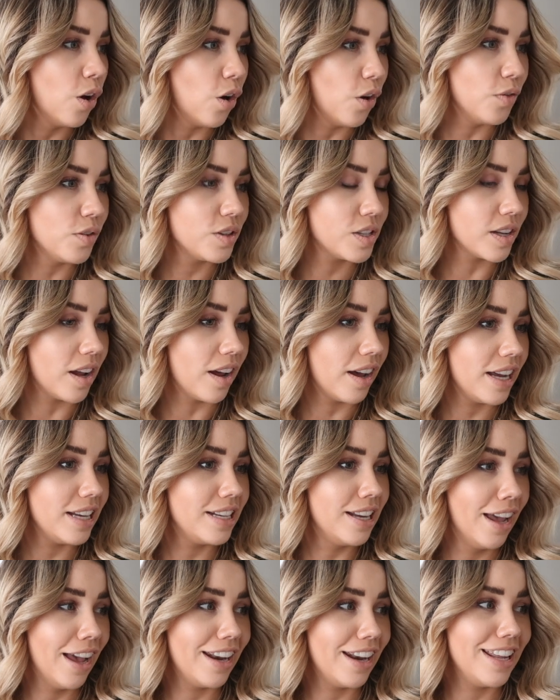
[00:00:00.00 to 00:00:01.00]
on the
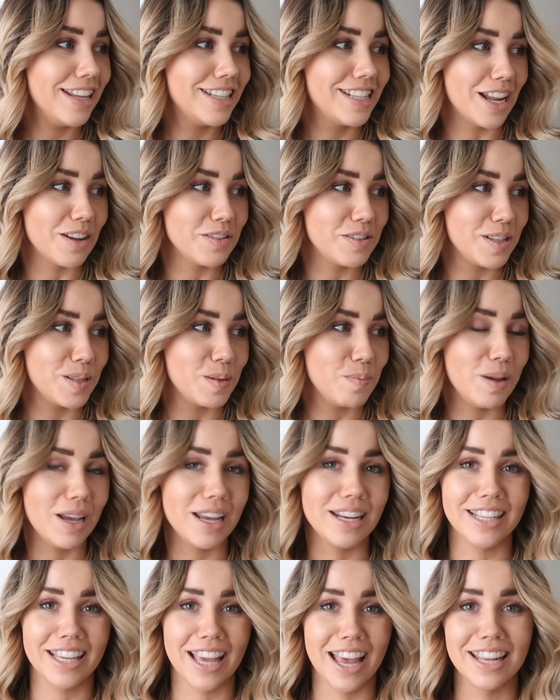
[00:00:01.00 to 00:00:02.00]
side and it's now
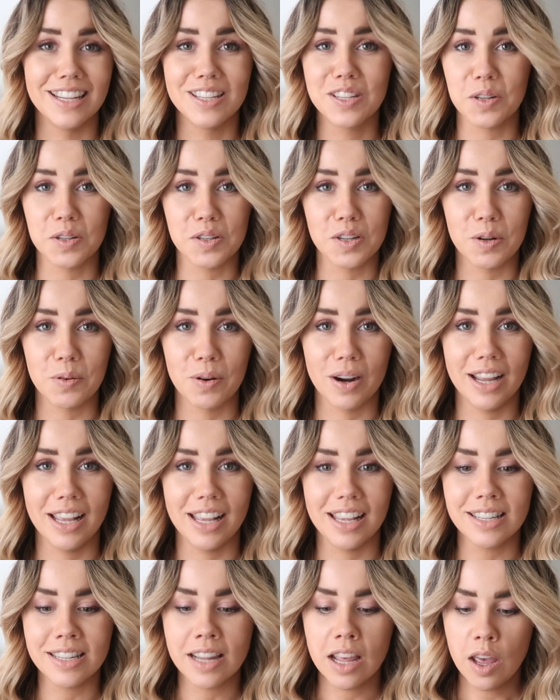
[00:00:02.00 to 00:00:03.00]
disappeared again so i don't know where
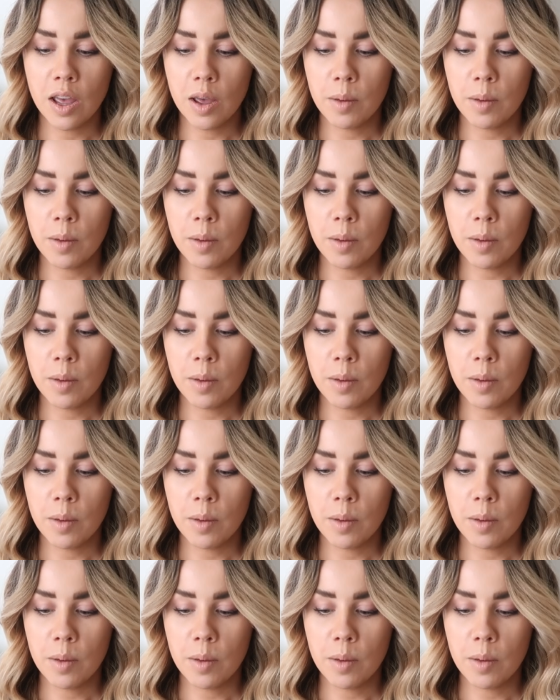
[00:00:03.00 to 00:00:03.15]
it is